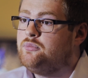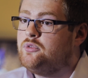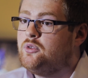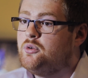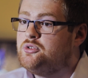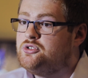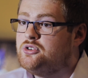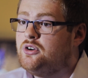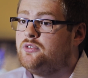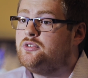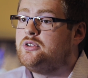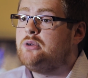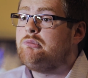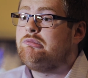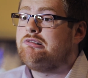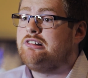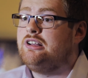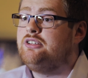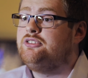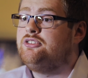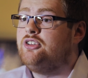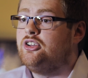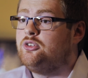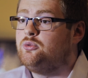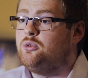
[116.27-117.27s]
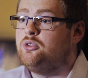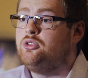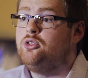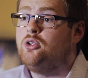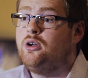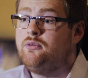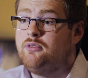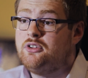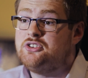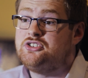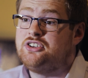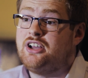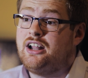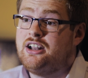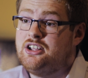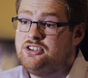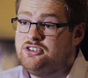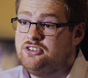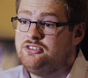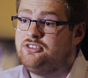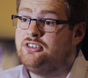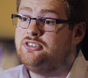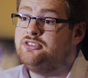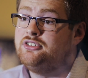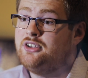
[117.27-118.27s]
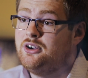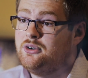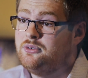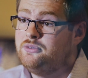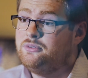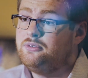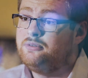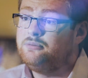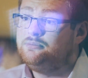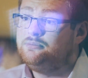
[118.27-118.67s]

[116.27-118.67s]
which often presents us with novel challenges to solve.